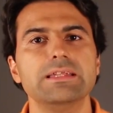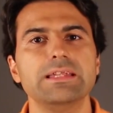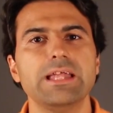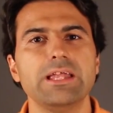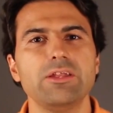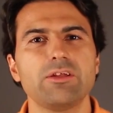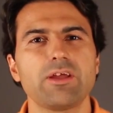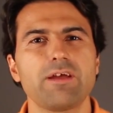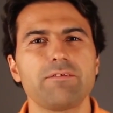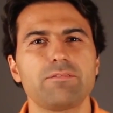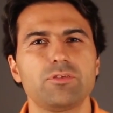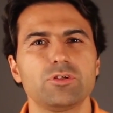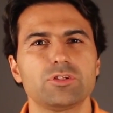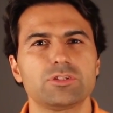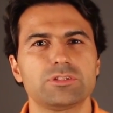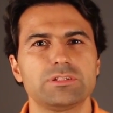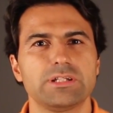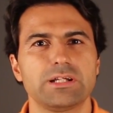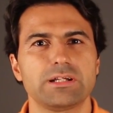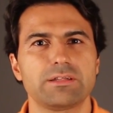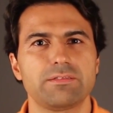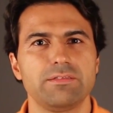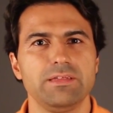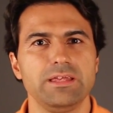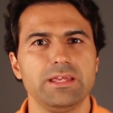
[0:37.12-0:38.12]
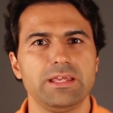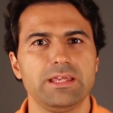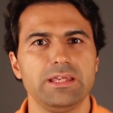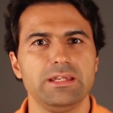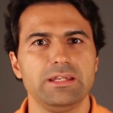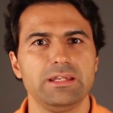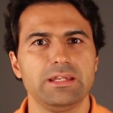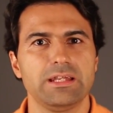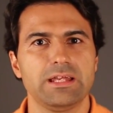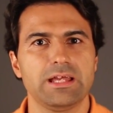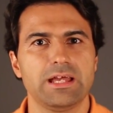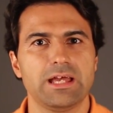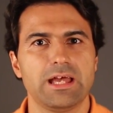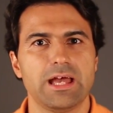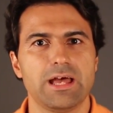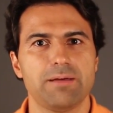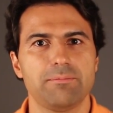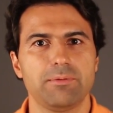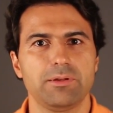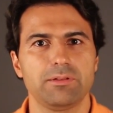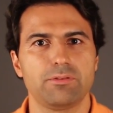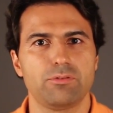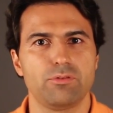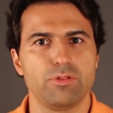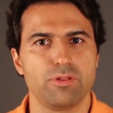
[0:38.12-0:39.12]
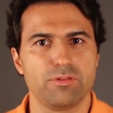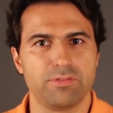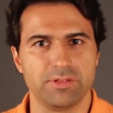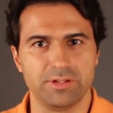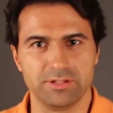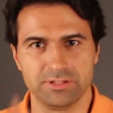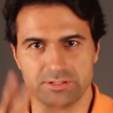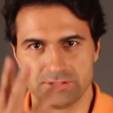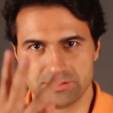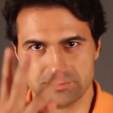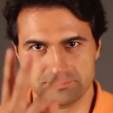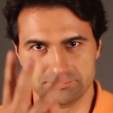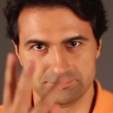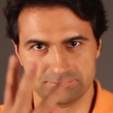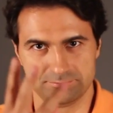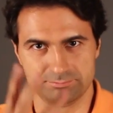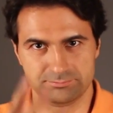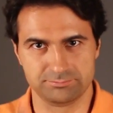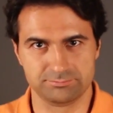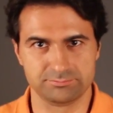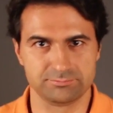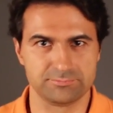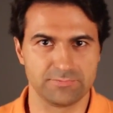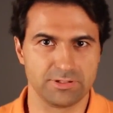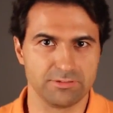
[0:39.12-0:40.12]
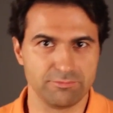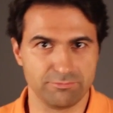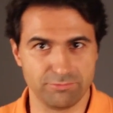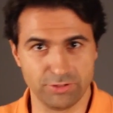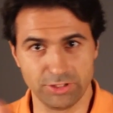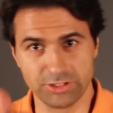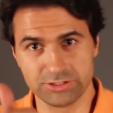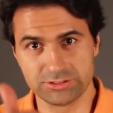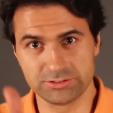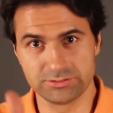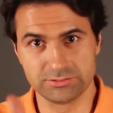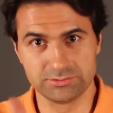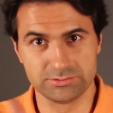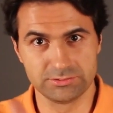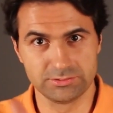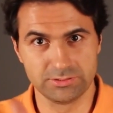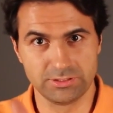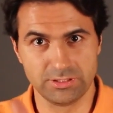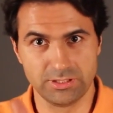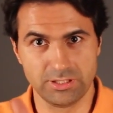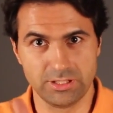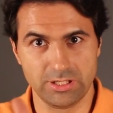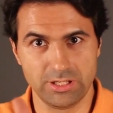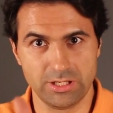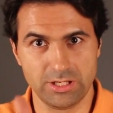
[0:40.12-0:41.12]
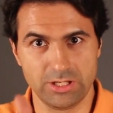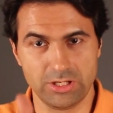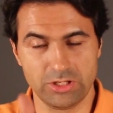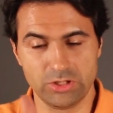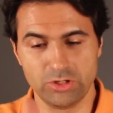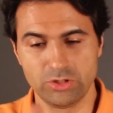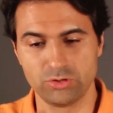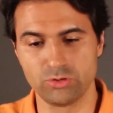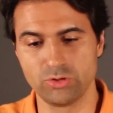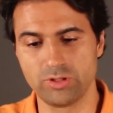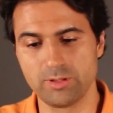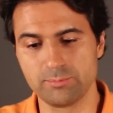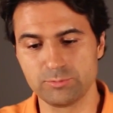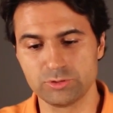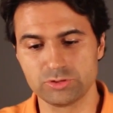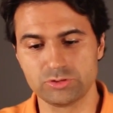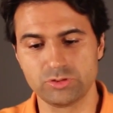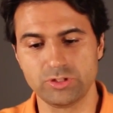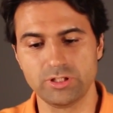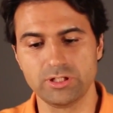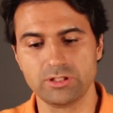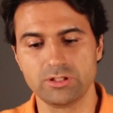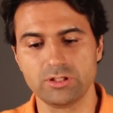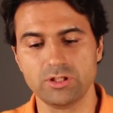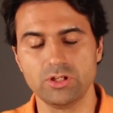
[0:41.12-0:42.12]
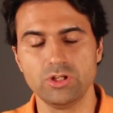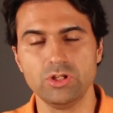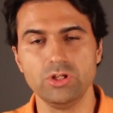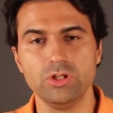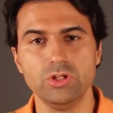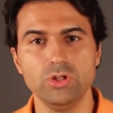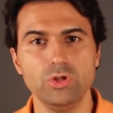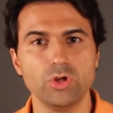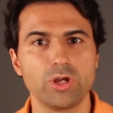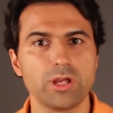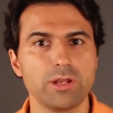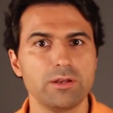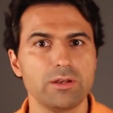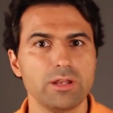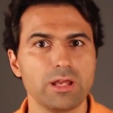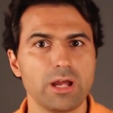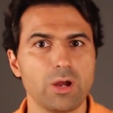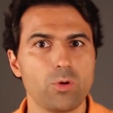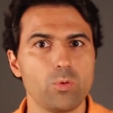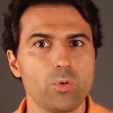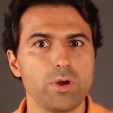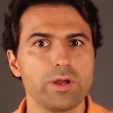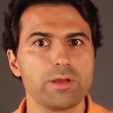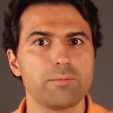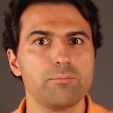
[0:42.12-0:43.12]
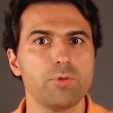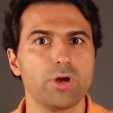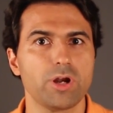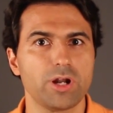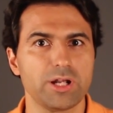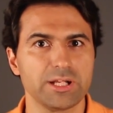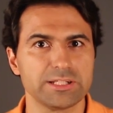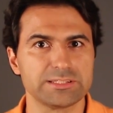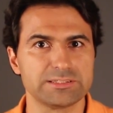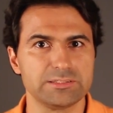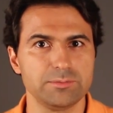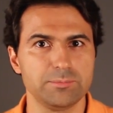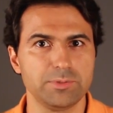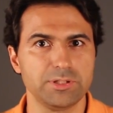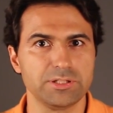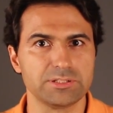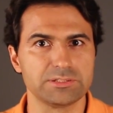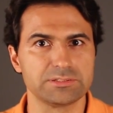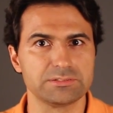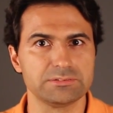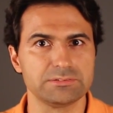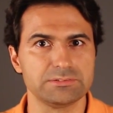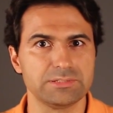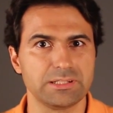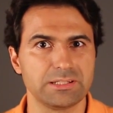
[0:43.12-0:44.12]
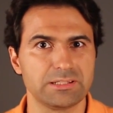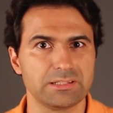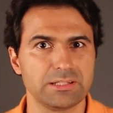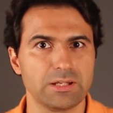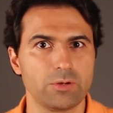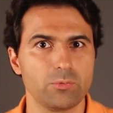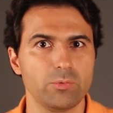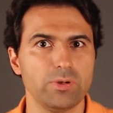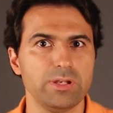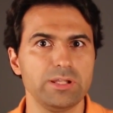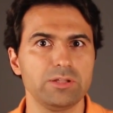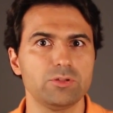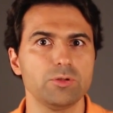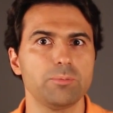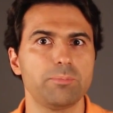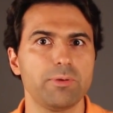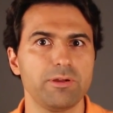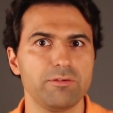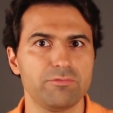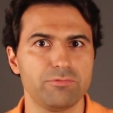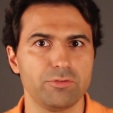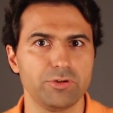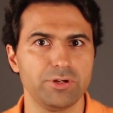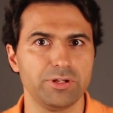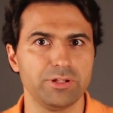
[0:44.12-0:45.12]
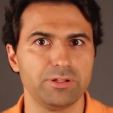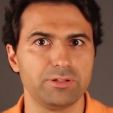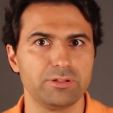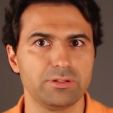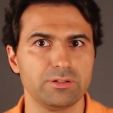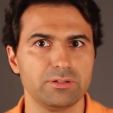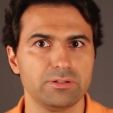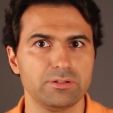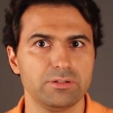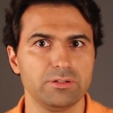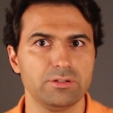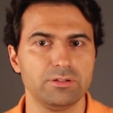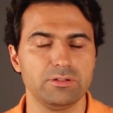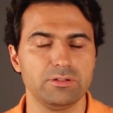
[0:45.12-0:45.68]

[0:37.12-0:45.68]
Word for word: then you have to start thinking about 3 things. First, you need to demonstrate you can acquire more customers that are willing to pay for it.